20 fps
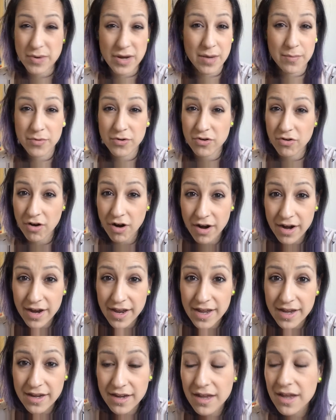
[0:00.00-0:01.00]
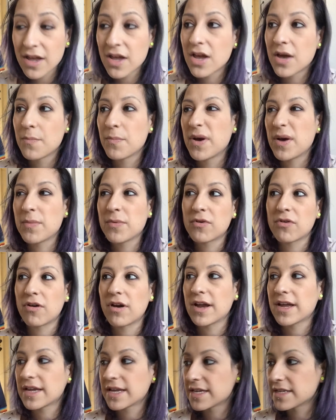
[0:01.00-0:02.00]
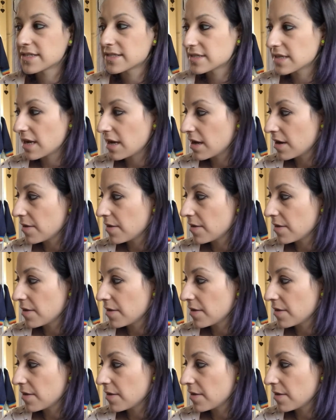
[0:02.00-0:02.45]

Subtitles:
purple crying. Purple crying is